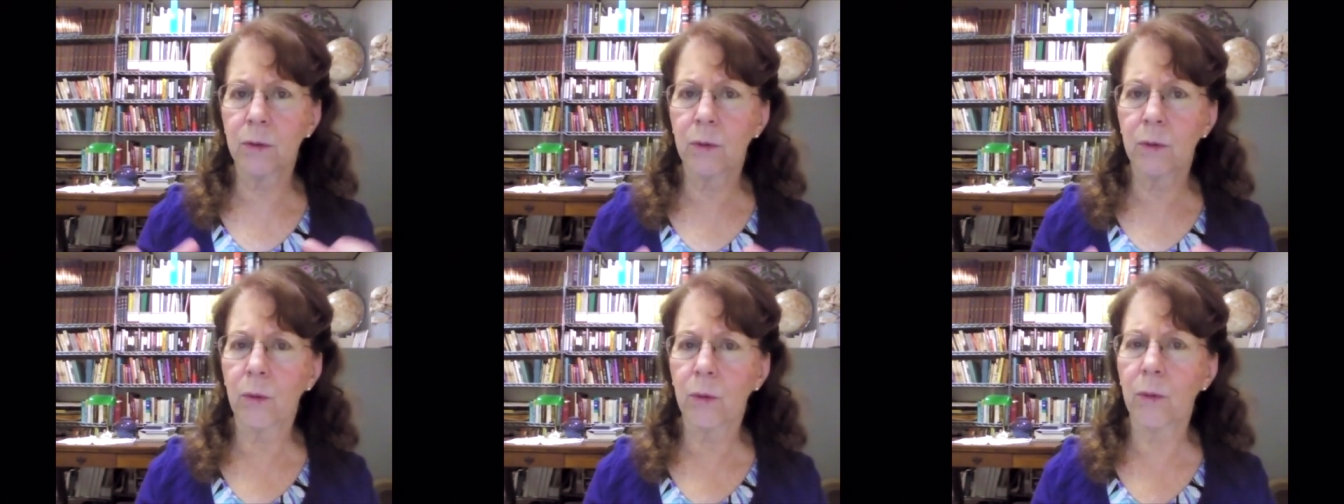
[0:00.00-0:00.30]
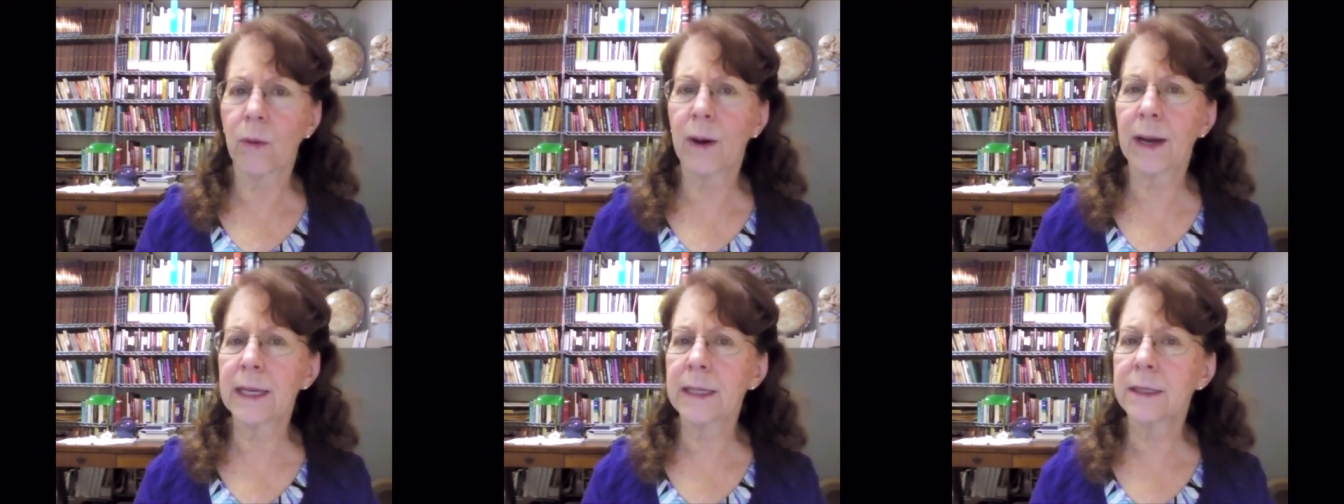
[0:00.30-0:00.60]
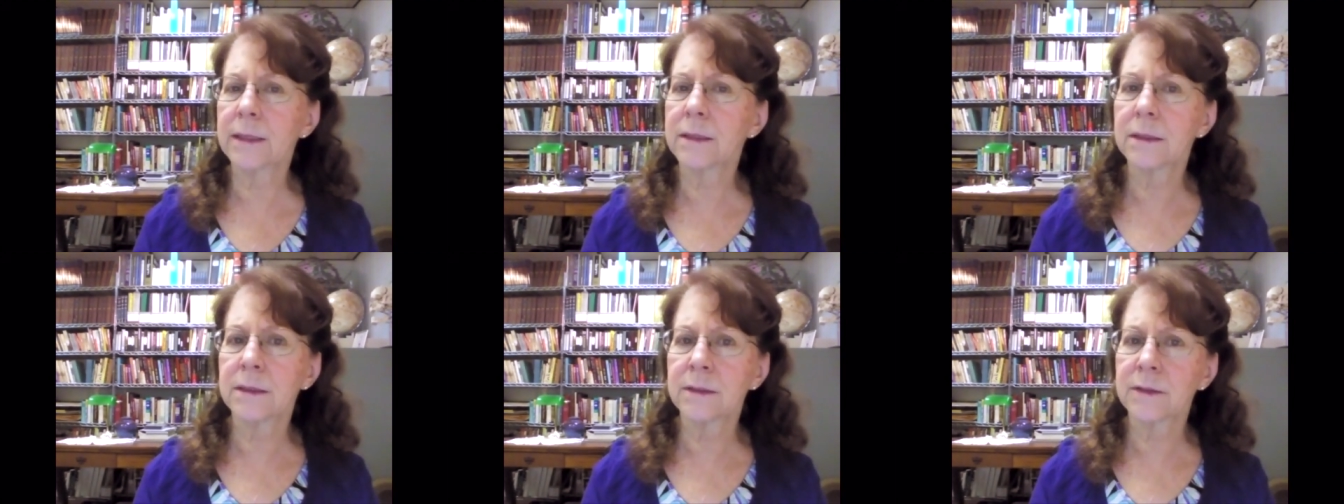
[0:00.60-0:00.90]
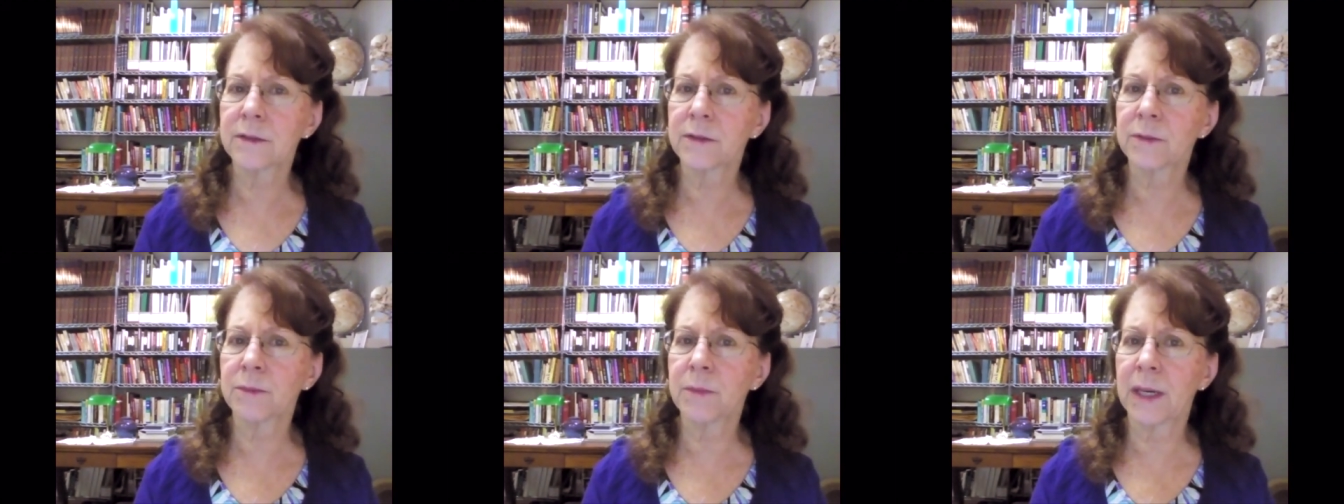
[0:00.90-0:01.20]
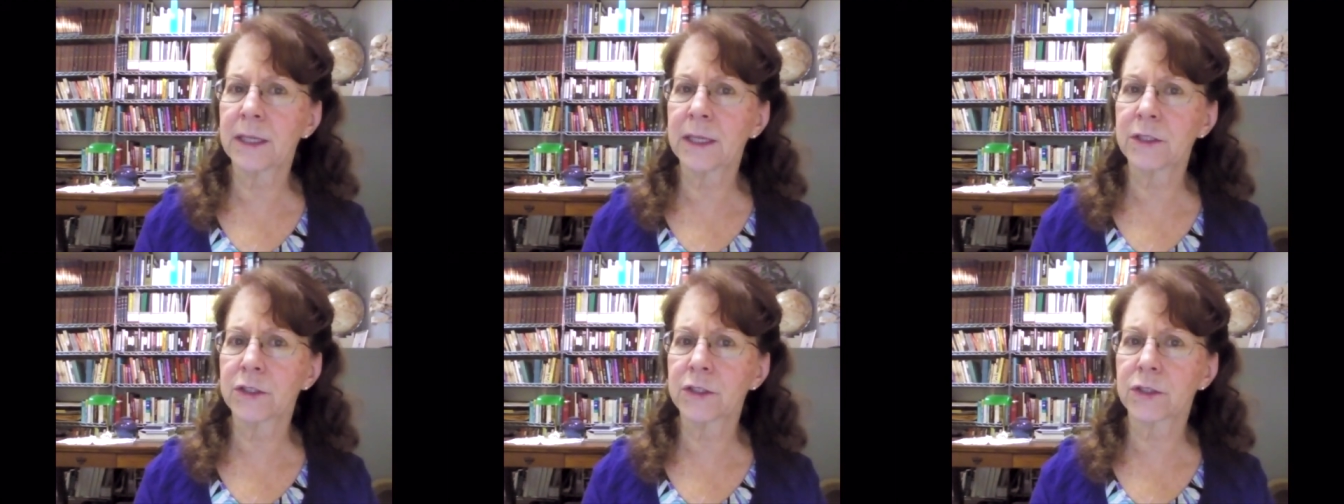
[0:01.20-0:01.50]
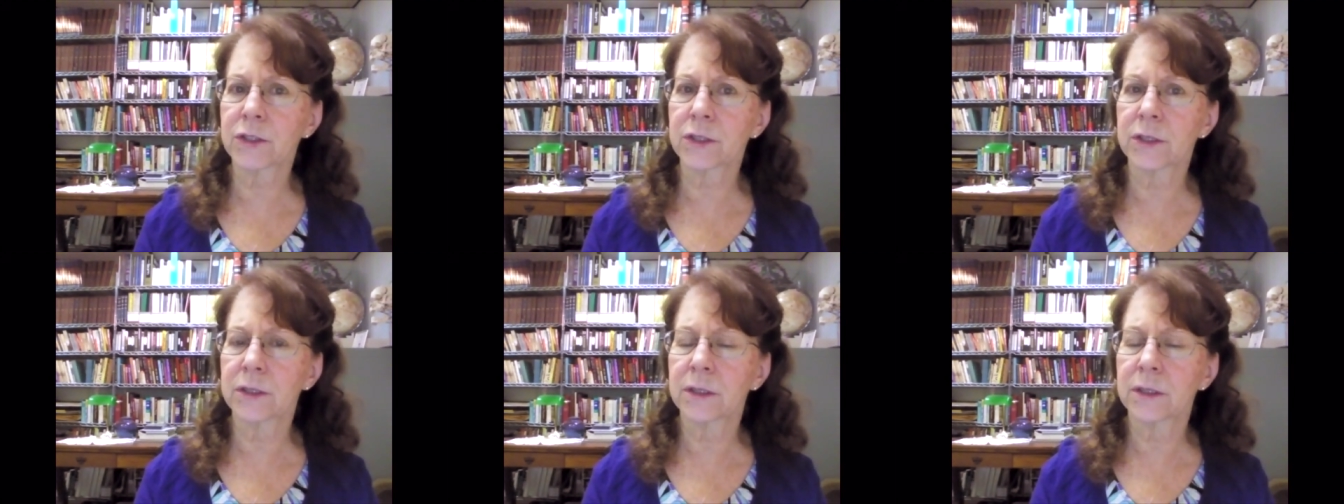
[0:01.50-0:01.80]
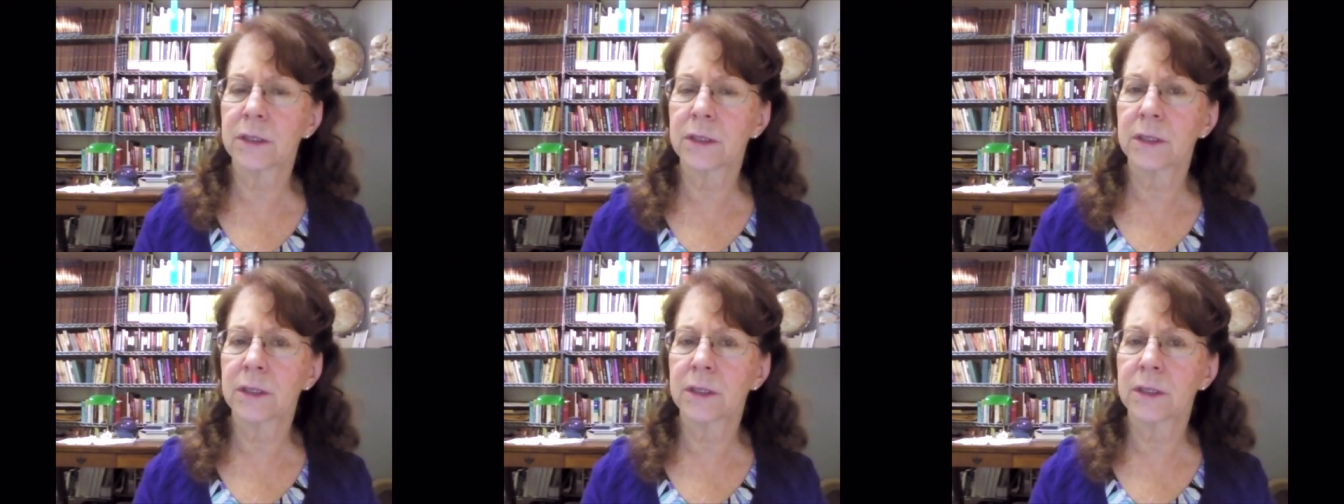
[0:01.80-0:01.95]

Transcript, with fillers: quite as much,